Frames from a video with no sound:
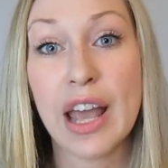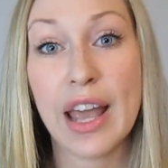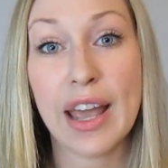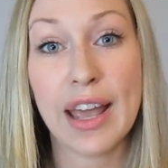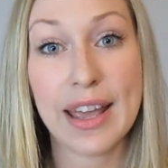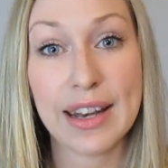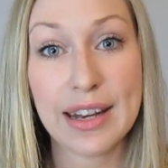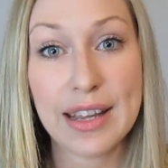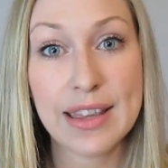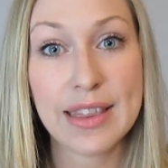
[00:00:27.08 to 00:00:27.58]

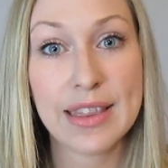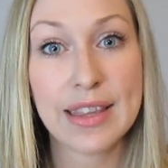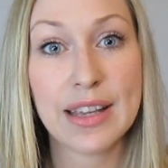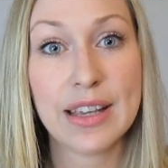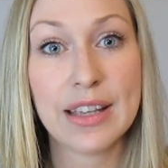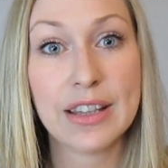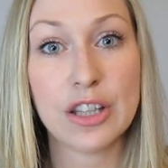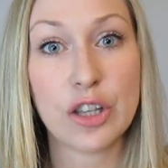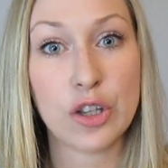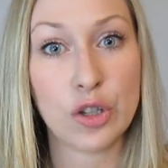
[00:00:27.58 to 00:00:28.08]

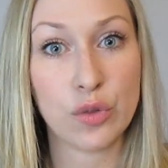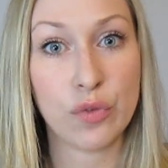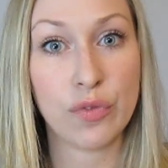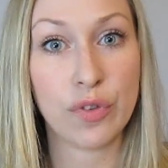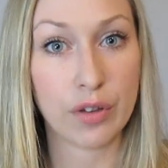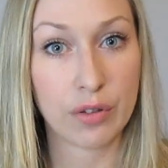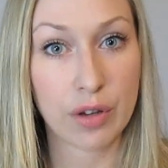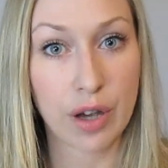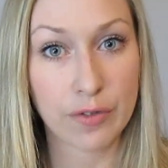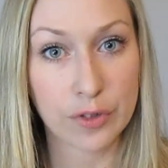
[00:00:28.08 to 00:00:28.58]
Anything that you
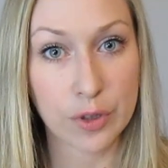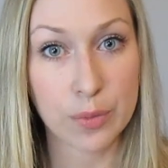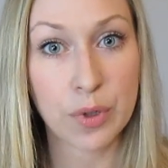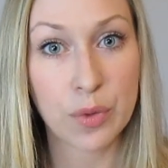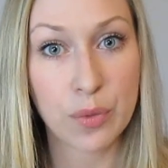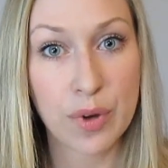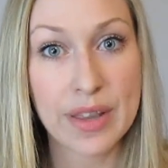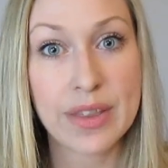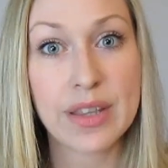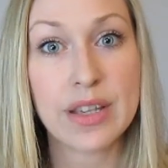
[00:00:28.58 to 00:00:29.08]
feel comfortable
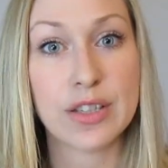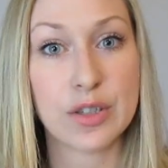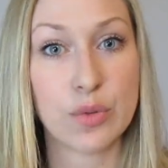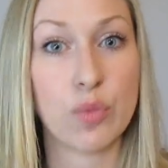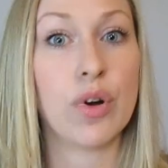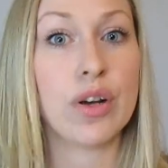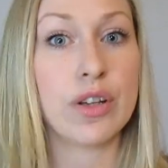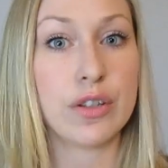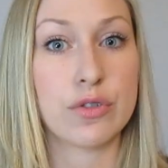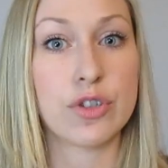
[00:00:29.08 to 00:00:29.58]
with is
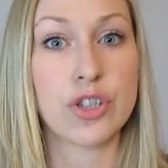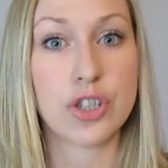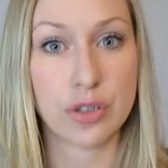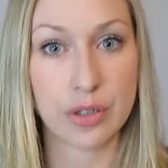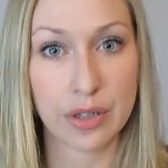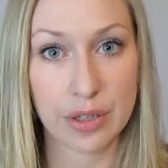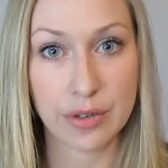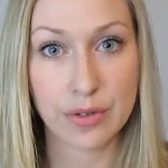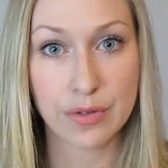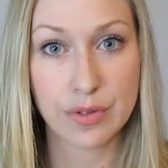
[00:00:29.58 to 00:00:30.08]
what you should
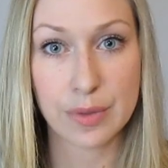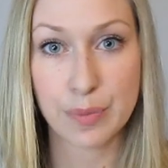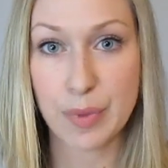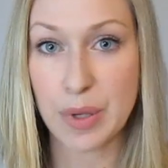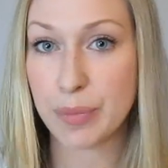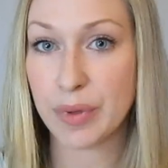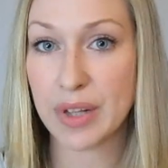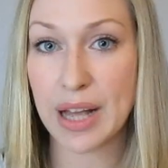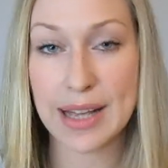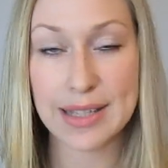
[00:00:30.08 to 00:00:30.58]
use.
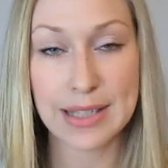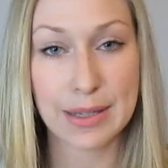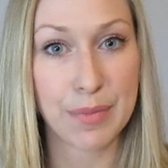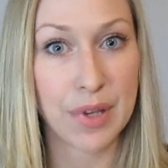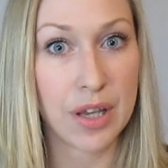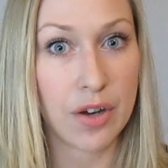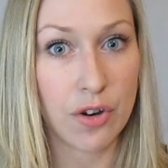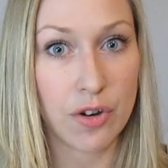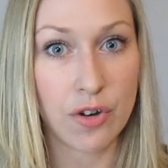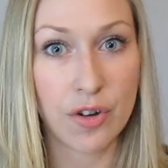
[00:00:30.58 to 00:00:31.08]
People ask
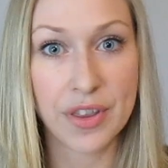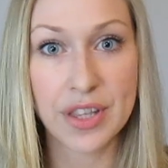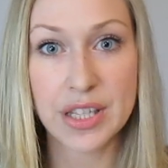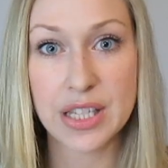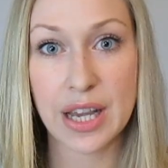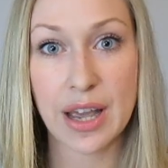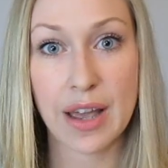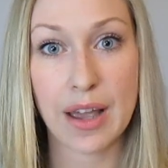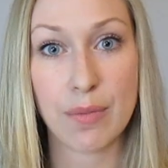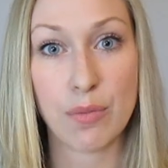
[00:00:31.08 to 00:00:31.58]
me all the
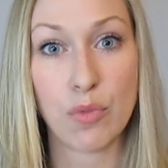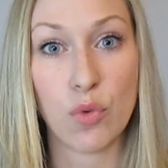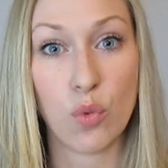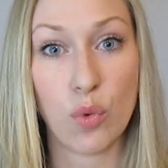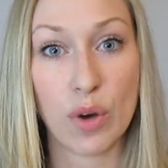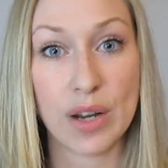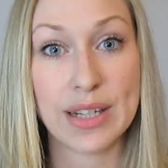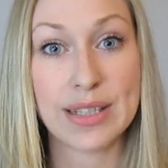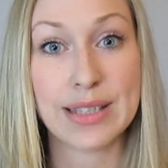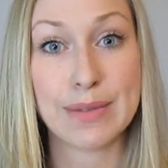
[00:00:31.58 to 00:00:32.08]
time
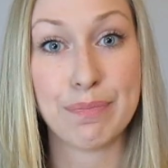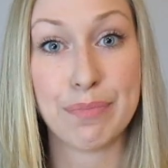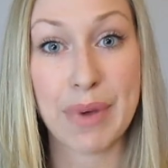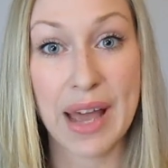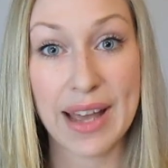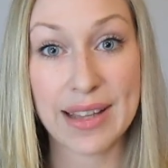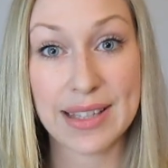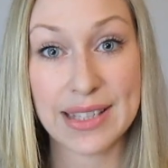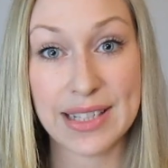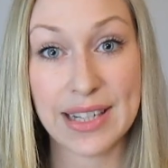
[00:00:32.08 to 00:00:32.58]
what is
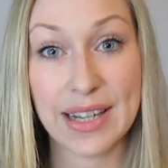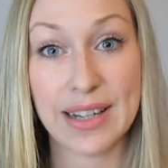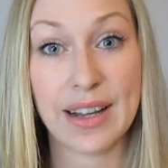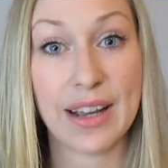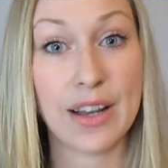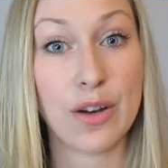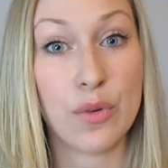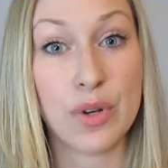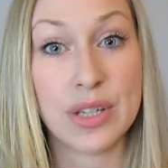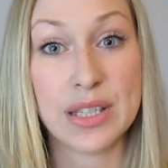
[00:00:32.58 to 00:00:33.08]
best, and I
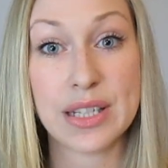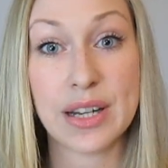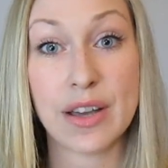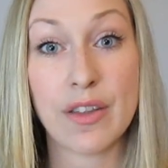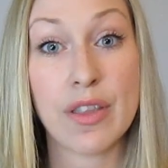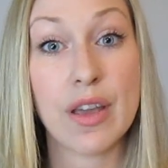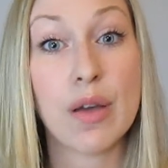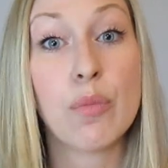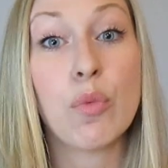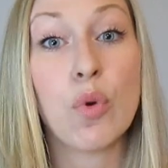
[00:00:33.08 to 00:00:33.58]
always tell
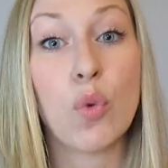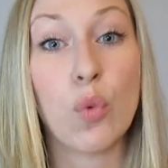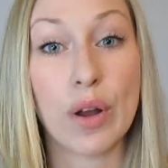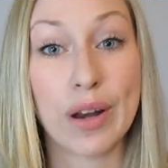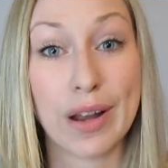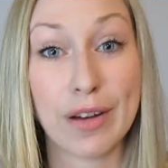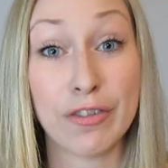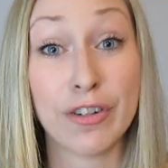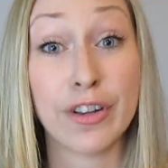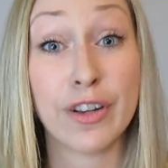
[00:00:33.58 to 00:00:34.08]
them
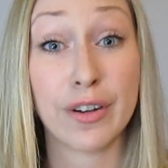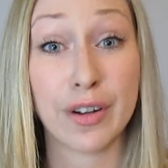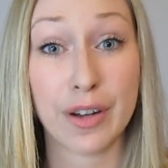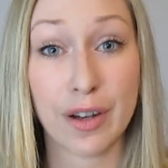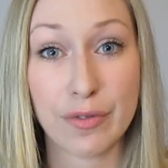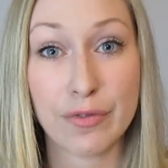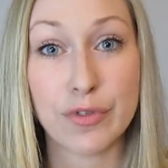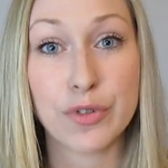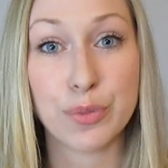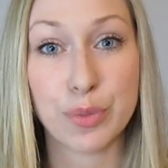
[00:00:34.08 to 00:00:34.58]
whatever you're
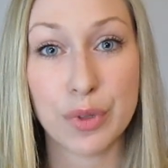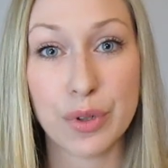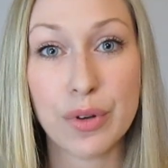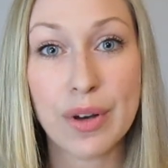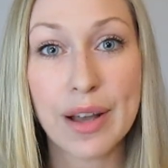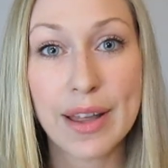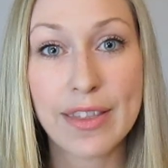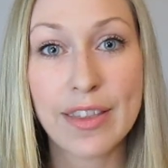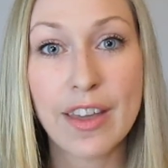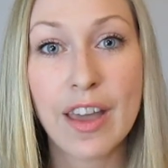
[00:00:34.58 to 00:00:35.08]
comfortable
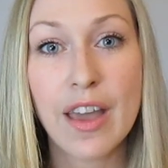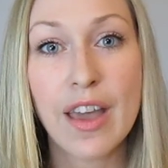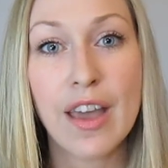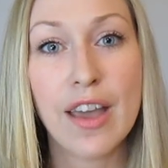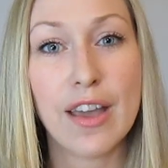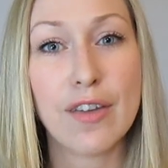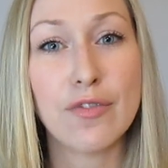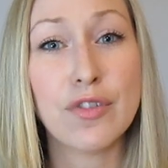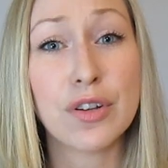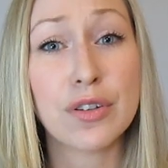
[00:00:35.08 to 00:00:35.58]
with.
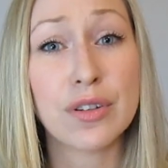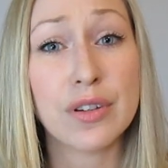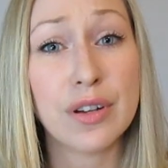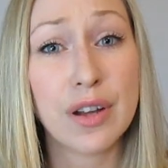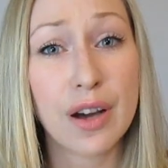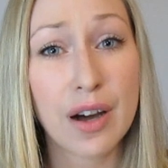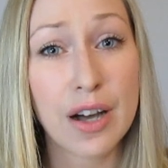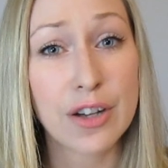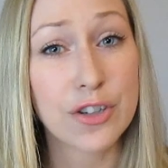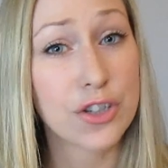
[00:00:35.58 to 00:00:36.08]
If you're
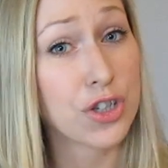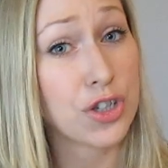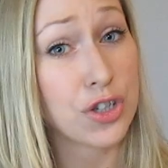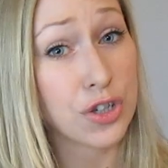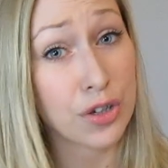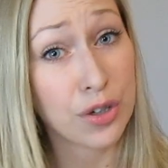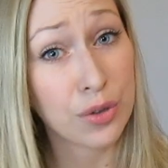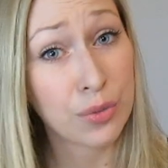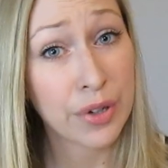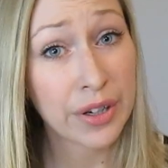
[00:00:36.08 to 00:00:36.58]
not
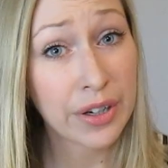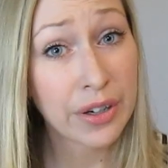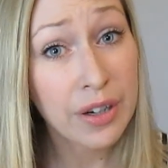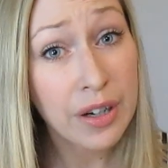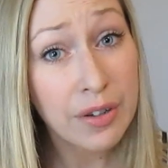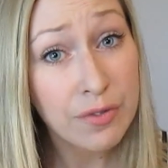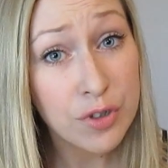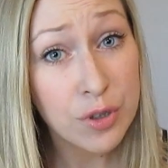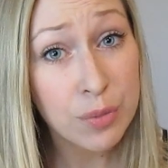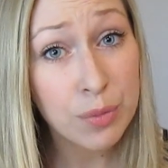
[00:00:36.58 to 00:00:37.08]
sure what you're
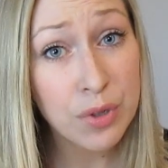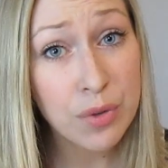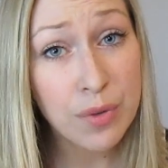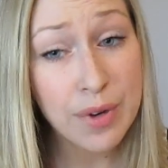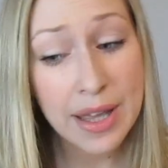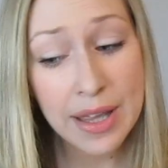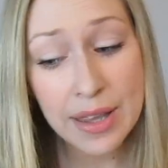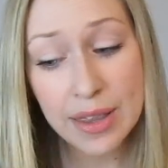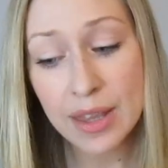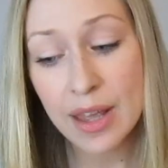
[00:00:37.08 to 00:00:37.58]
comfortable
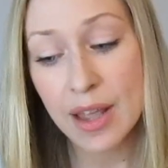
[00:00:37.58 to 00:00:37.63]
with,